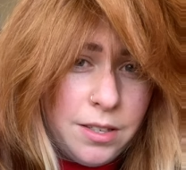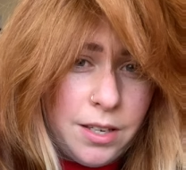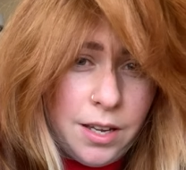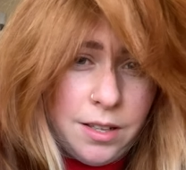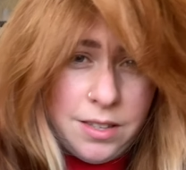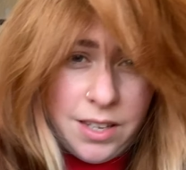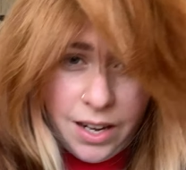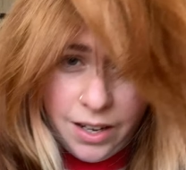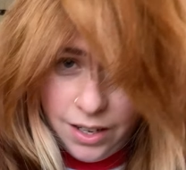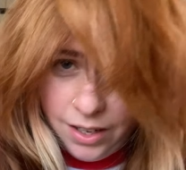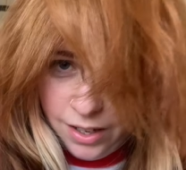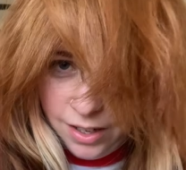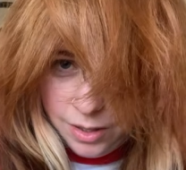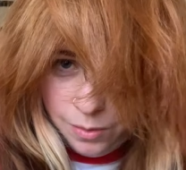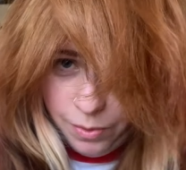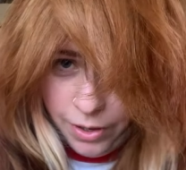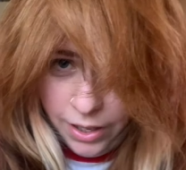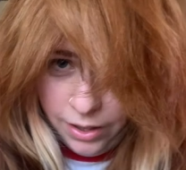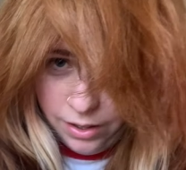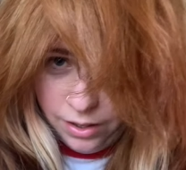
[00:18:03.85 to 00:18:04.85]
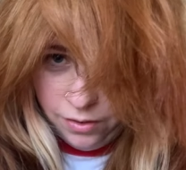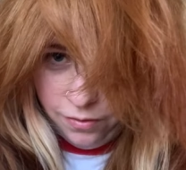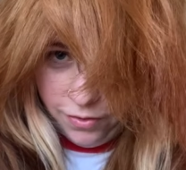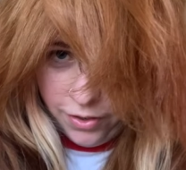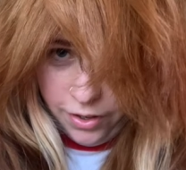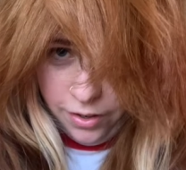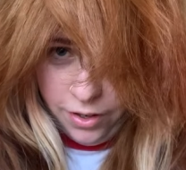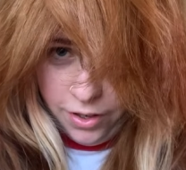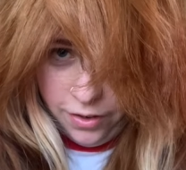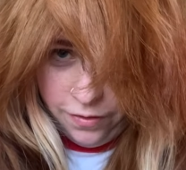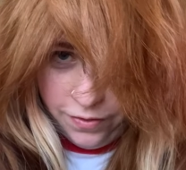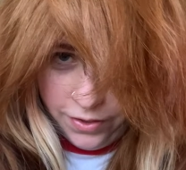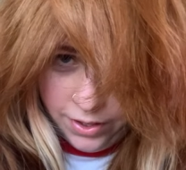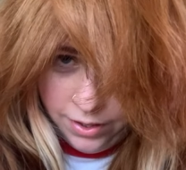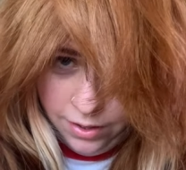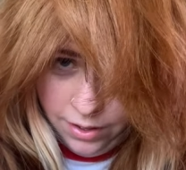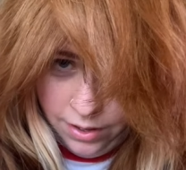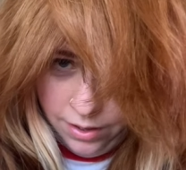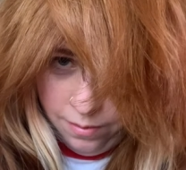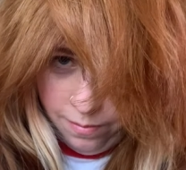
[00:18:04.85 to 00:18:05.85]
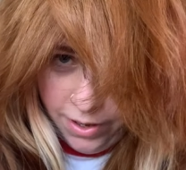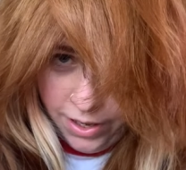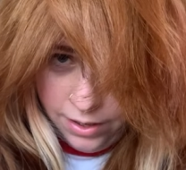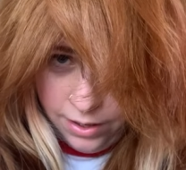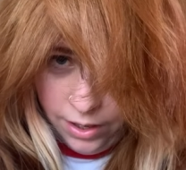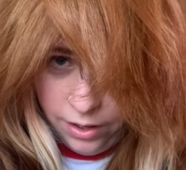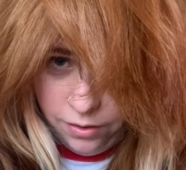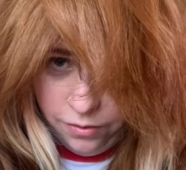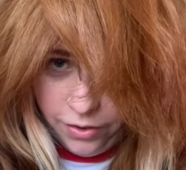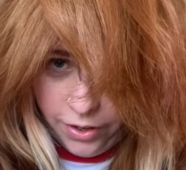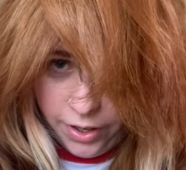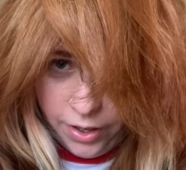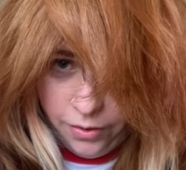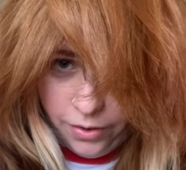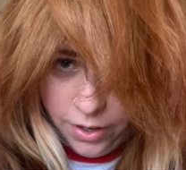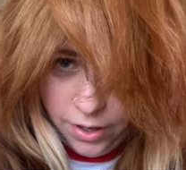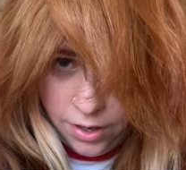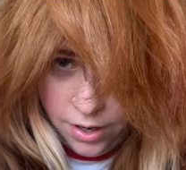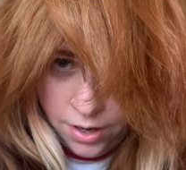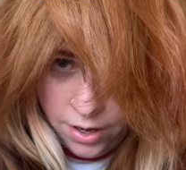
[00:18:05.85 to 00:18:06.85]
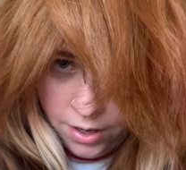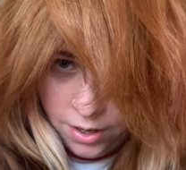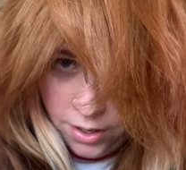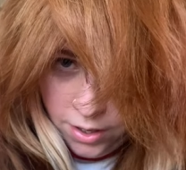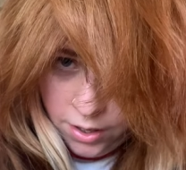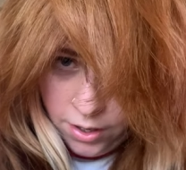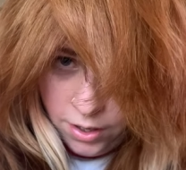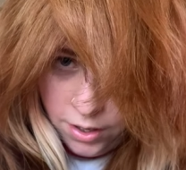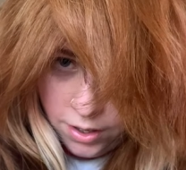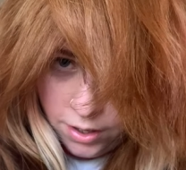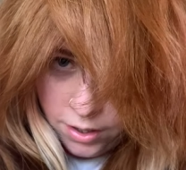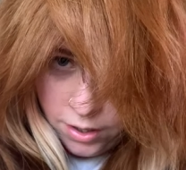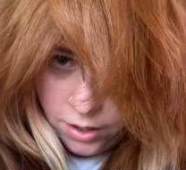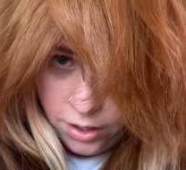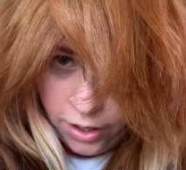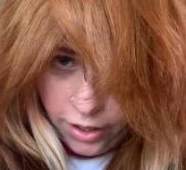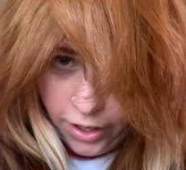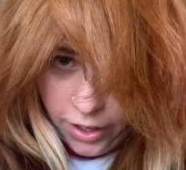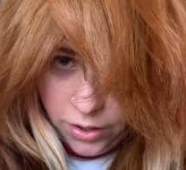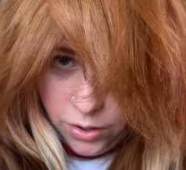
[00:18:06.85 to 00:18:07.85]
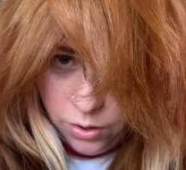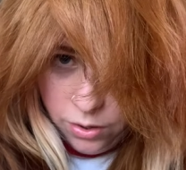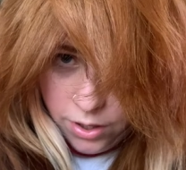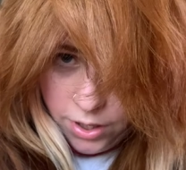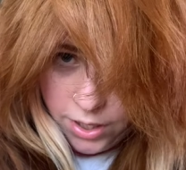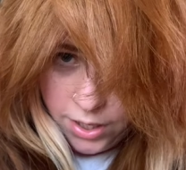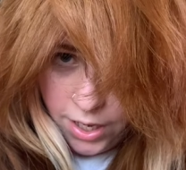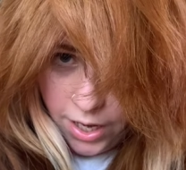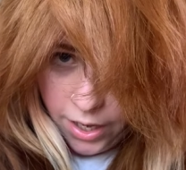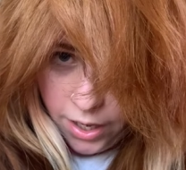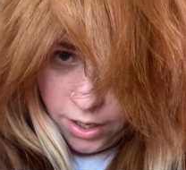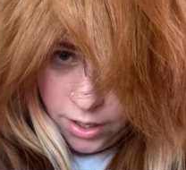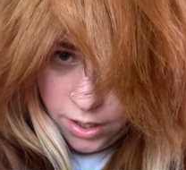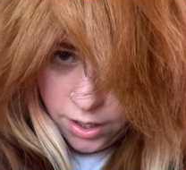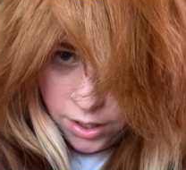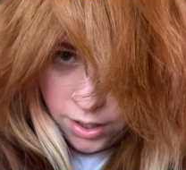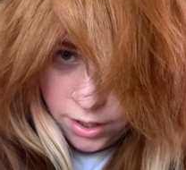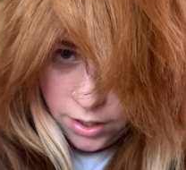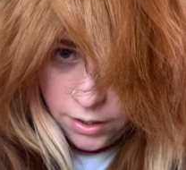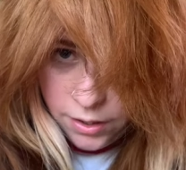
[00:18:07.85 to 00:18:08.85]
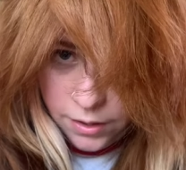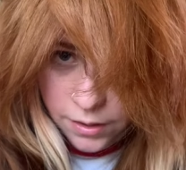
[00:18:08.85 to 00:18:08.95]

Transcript: sense. I can explain this further if this doesn't make sense for anyone. All right, so detangle.